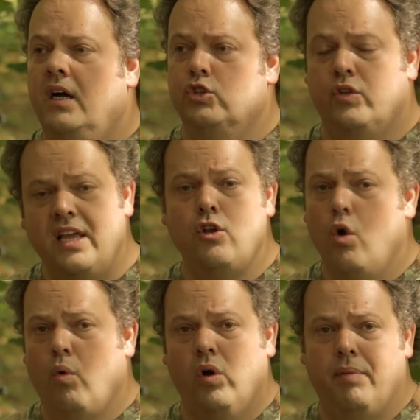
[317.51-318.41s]
So they
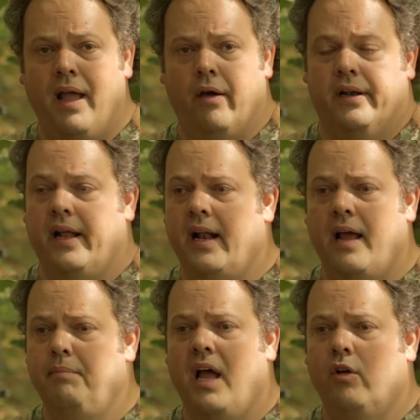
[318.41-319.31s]
know more about it, and
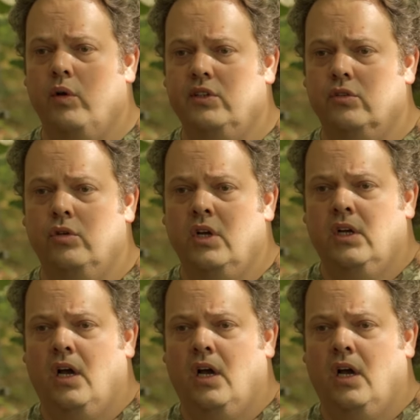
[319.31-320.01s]
I'm not going to